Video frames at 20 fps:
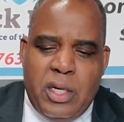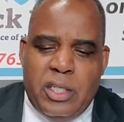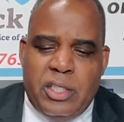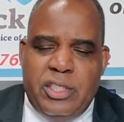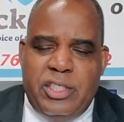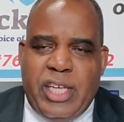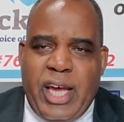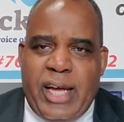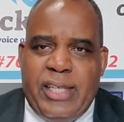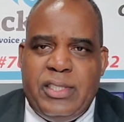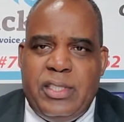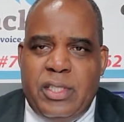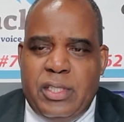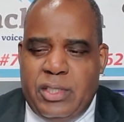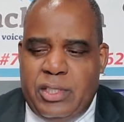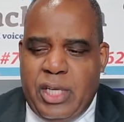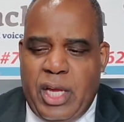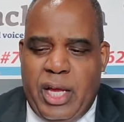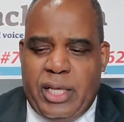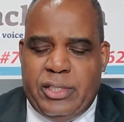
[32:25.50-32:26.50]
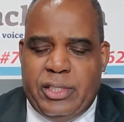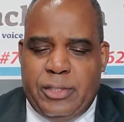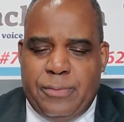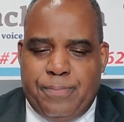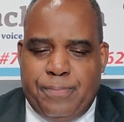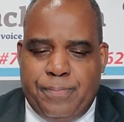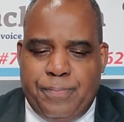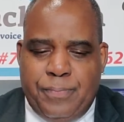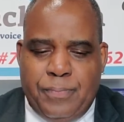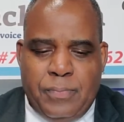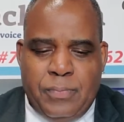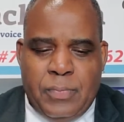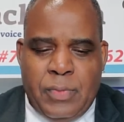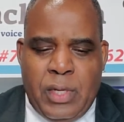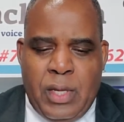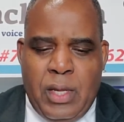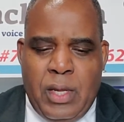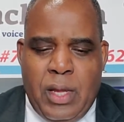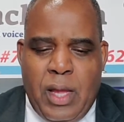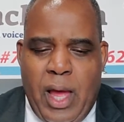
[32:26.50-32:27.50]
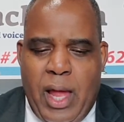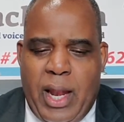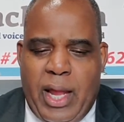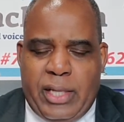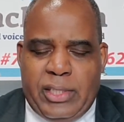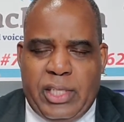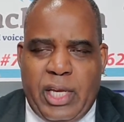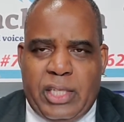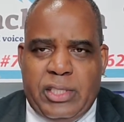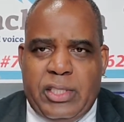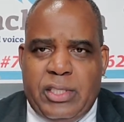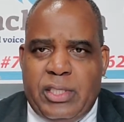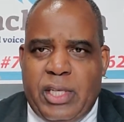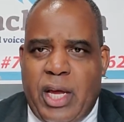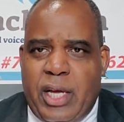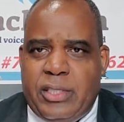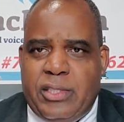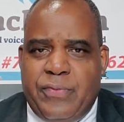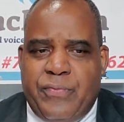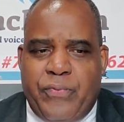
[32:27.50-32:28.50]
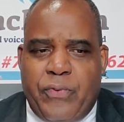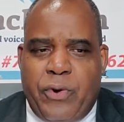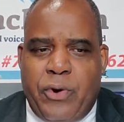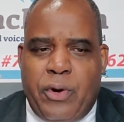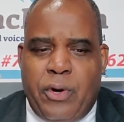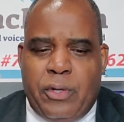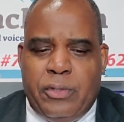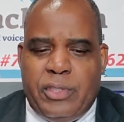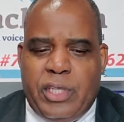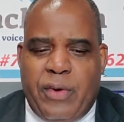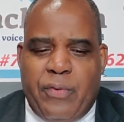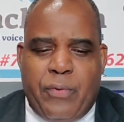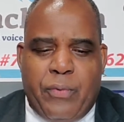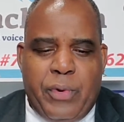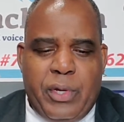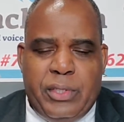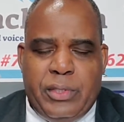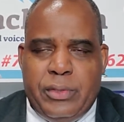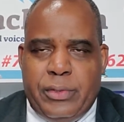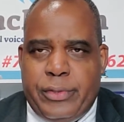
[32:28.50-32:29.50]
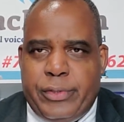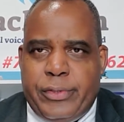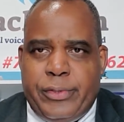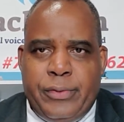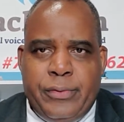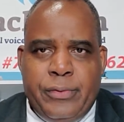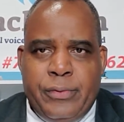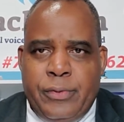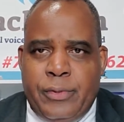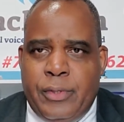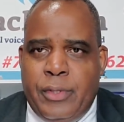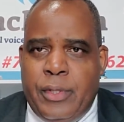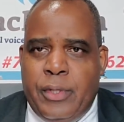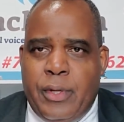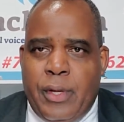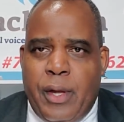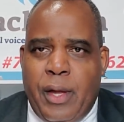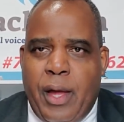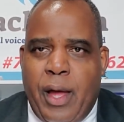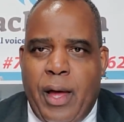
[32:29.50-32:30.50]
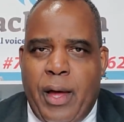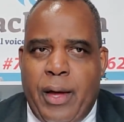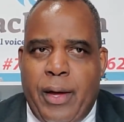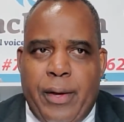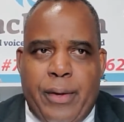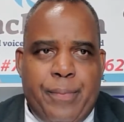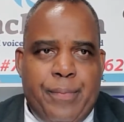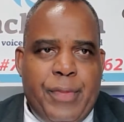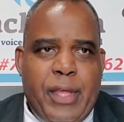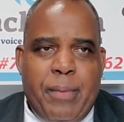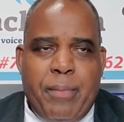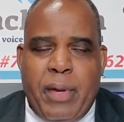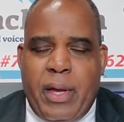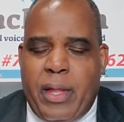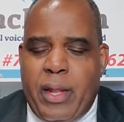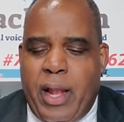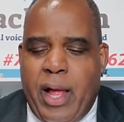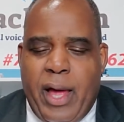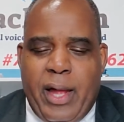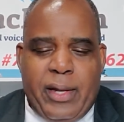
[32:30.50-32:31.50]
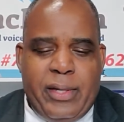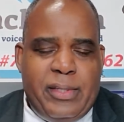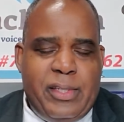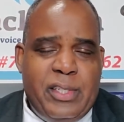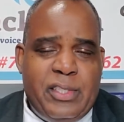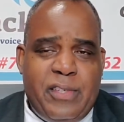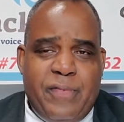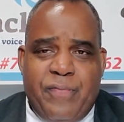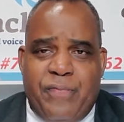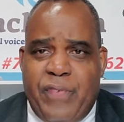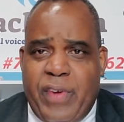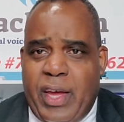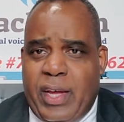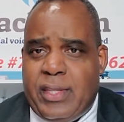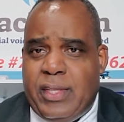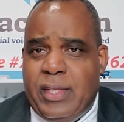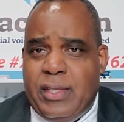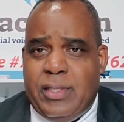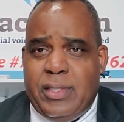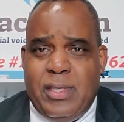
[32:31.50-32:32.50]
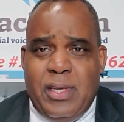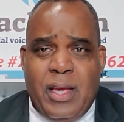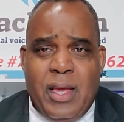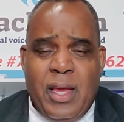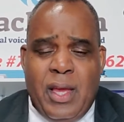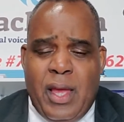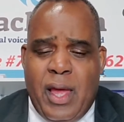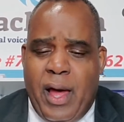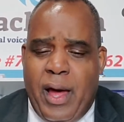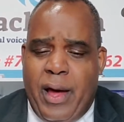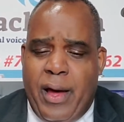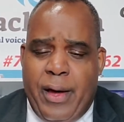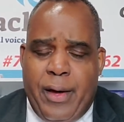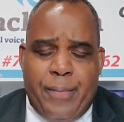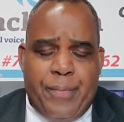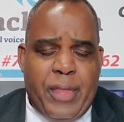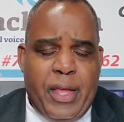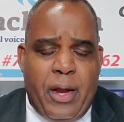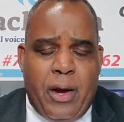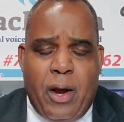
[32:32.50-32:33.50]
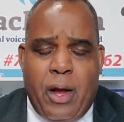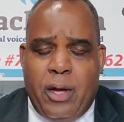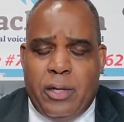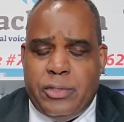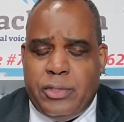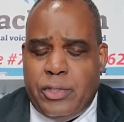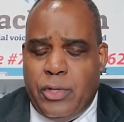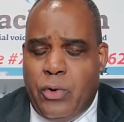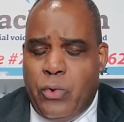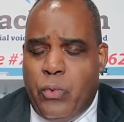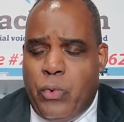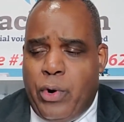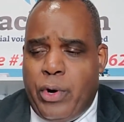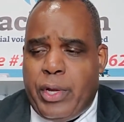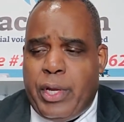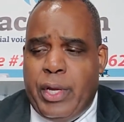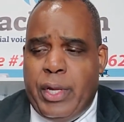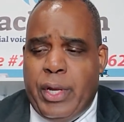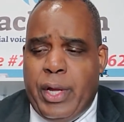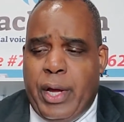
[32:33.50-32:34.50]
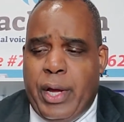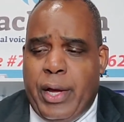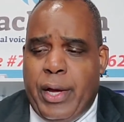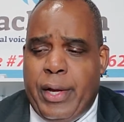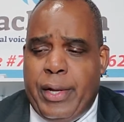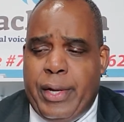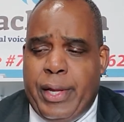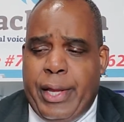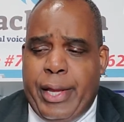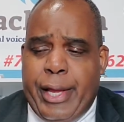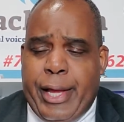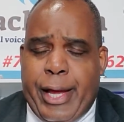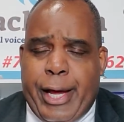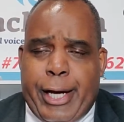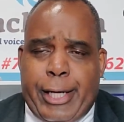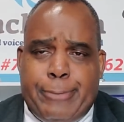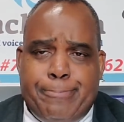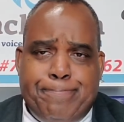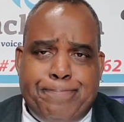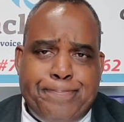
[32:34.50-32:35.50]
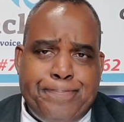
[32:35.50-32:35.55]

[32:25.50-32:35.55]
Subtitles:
Johnson & Johnson. I like Johnson & Johnson for several reasons. They make a lot of disinfectants. They are also working on a